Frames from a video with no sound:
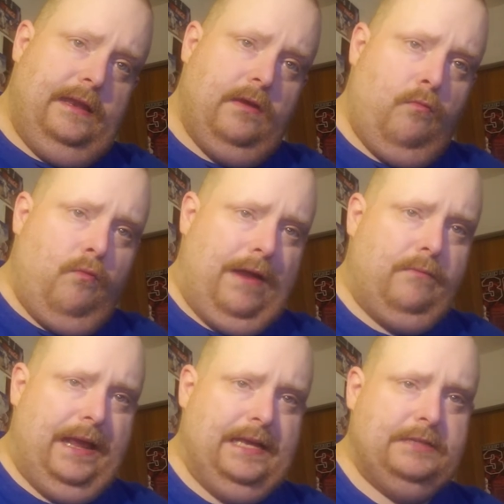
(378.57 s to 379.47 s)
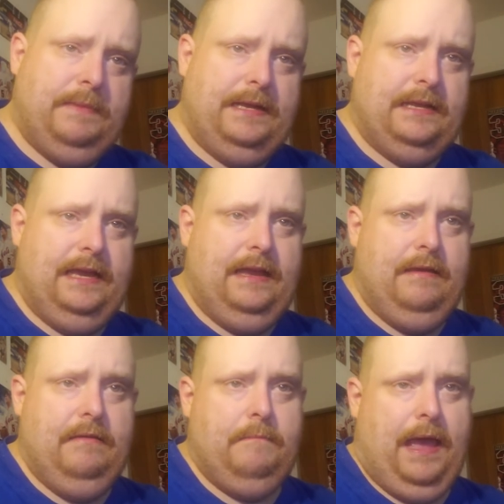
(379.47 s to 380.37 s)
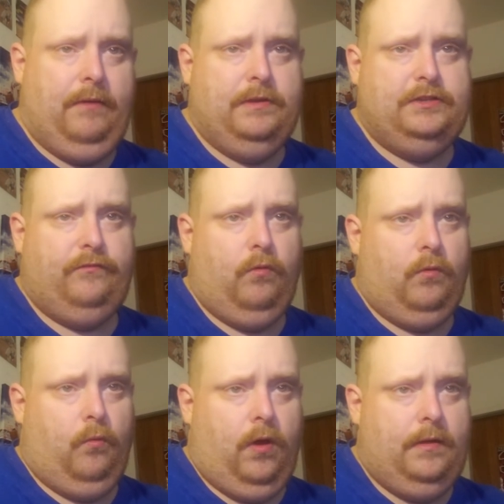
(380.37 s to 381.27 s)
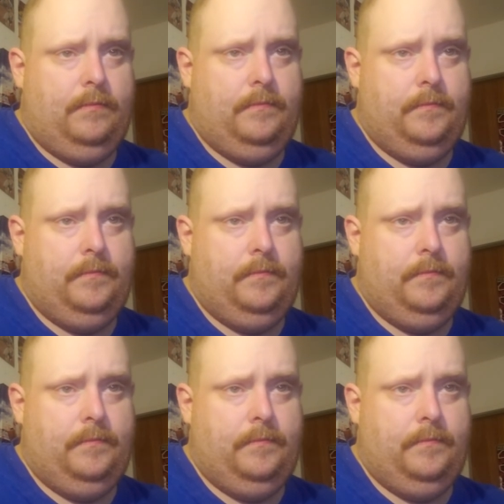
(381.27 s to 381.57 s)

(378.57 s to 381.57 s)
The Red Wings beat the Penguins 4-1.